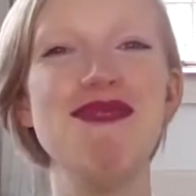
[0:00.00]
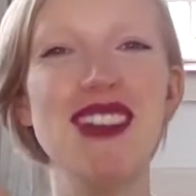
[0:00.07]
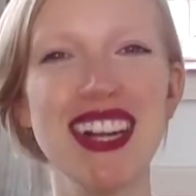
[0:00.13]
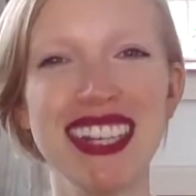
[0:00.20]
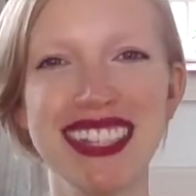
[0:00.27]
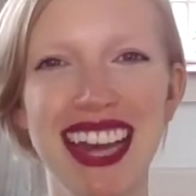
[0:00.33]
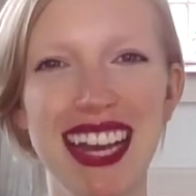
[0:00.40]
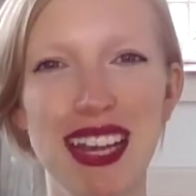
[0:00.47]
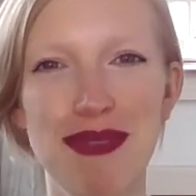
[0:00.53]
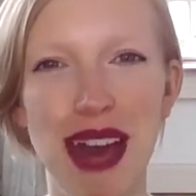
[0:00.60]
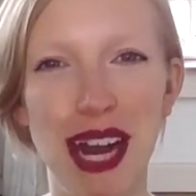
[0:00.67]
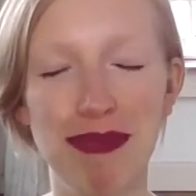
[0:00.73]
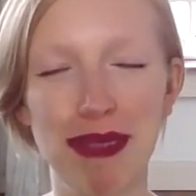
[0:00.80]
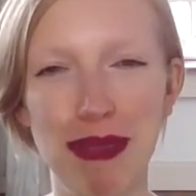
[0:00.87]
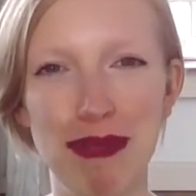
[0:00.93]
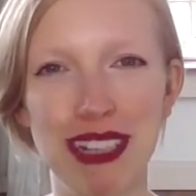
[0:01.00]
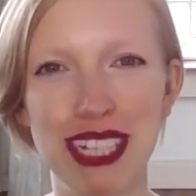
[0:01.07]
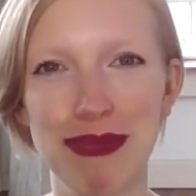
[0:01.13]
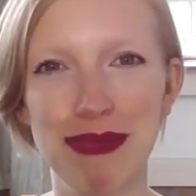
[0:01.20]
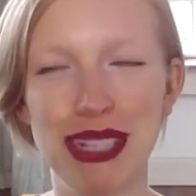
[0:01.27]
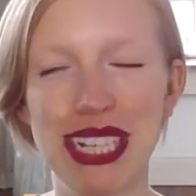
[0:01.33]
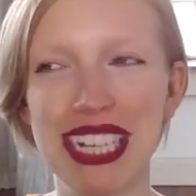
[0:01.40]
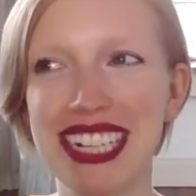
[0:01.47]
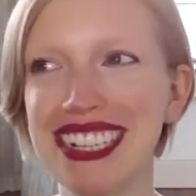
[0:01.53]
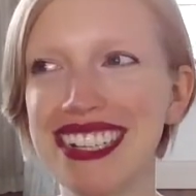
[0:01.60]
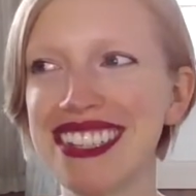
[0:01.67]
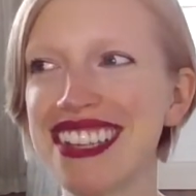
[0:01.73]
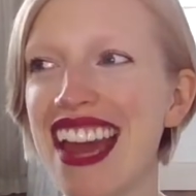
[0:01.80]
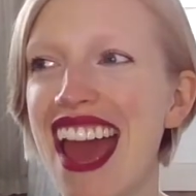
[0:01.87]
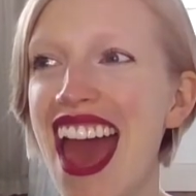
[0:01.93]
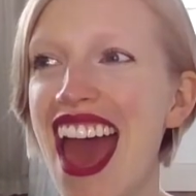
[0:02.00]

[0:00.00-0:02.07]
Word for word: more excited about our membership tiers